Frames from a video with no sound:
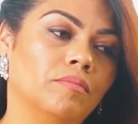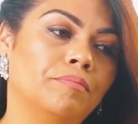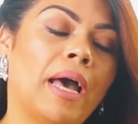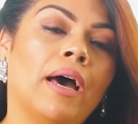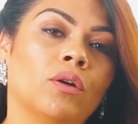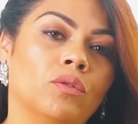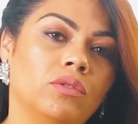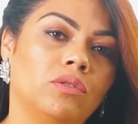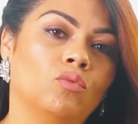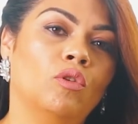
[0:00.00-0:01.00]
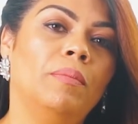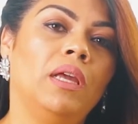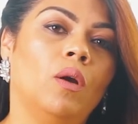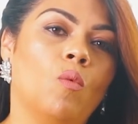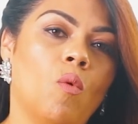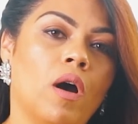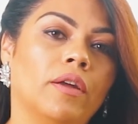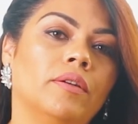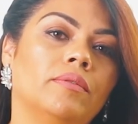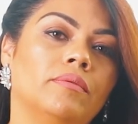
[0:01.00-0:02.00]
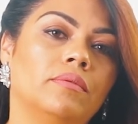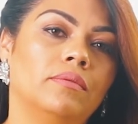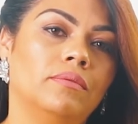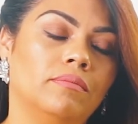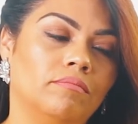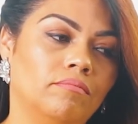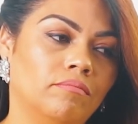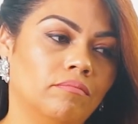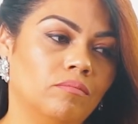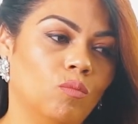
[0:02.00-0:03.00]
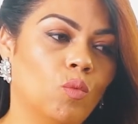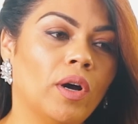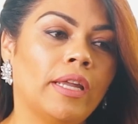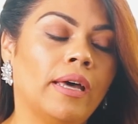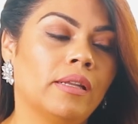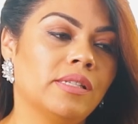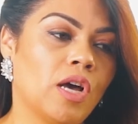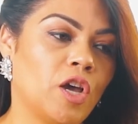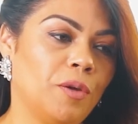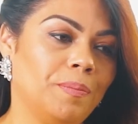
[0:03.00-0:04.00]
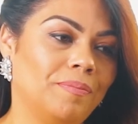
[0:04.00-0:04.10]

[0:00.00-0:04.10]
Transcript: battles were being won, one at a time,